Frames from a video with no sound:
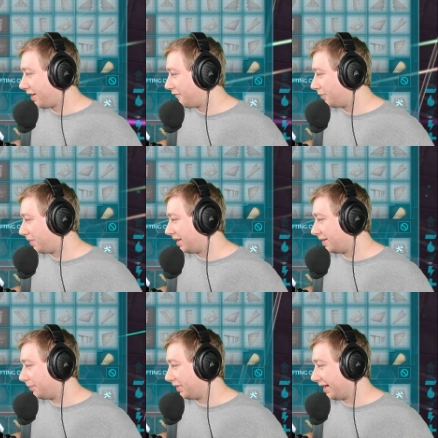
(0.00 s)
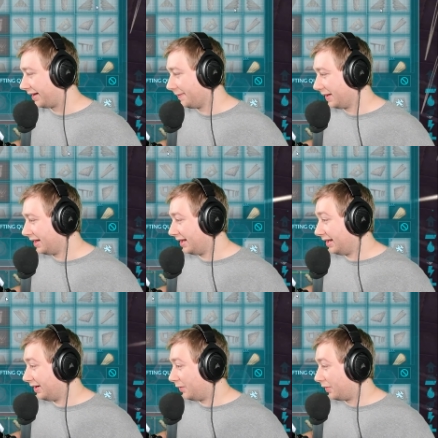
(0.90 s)
for everybody to play,
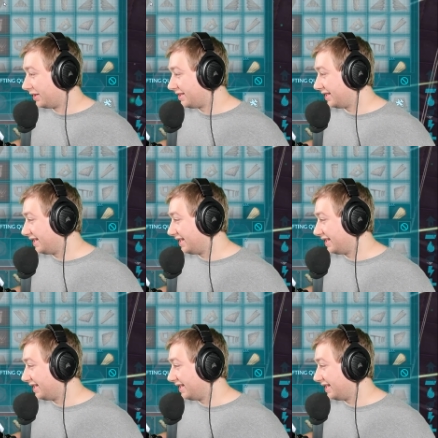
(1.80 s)
which